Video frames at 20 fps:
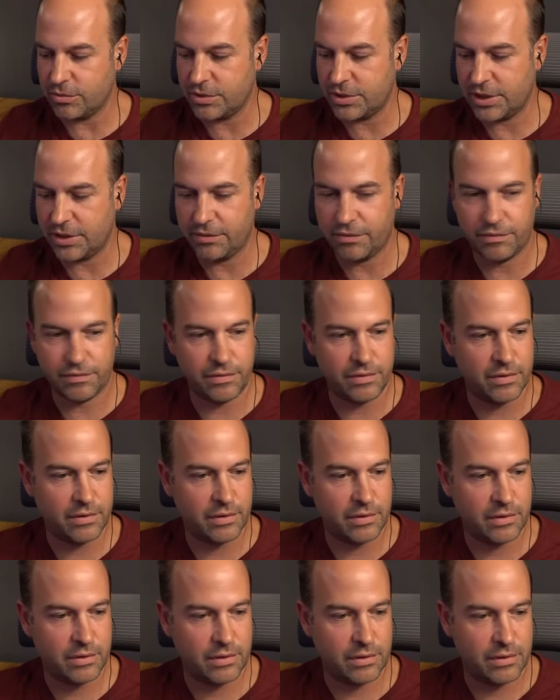TIFF,
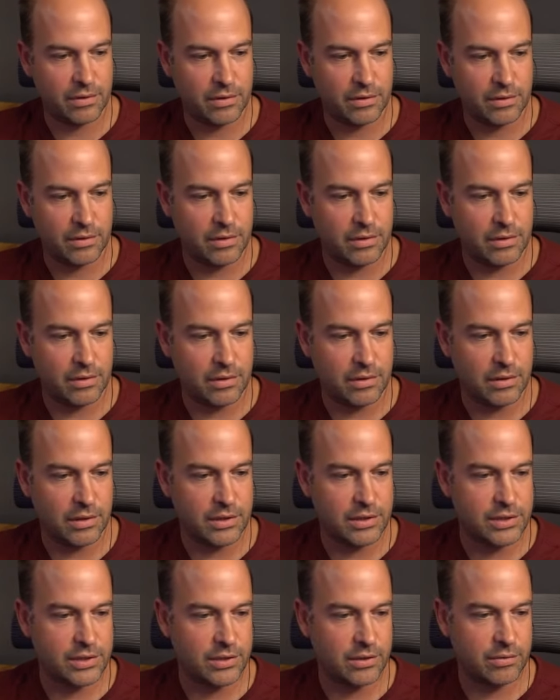
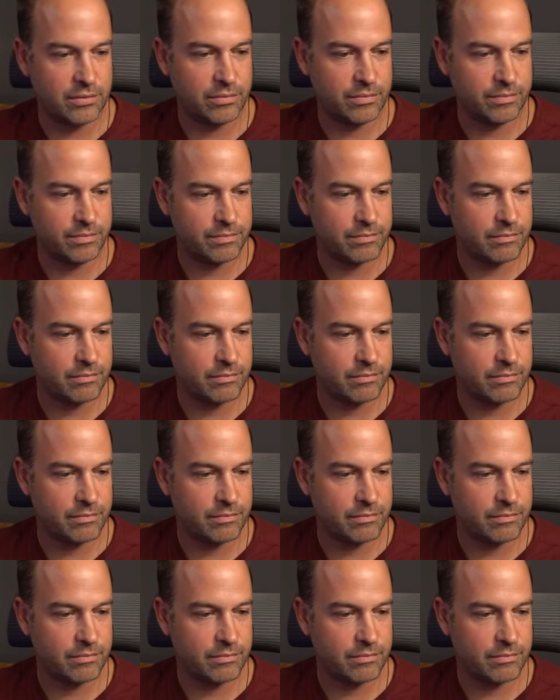like so.